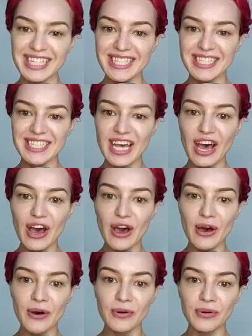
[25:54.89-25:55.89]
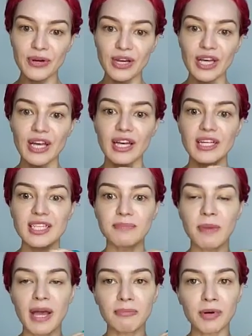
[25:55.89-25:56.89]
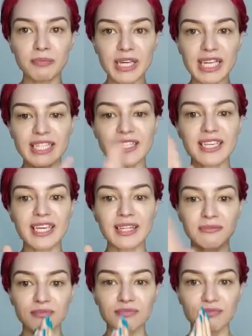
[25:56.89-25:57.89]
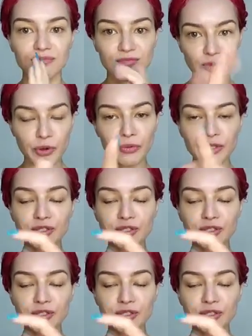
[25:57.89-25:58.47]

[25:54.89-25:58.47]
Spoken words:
So spine mobility, we will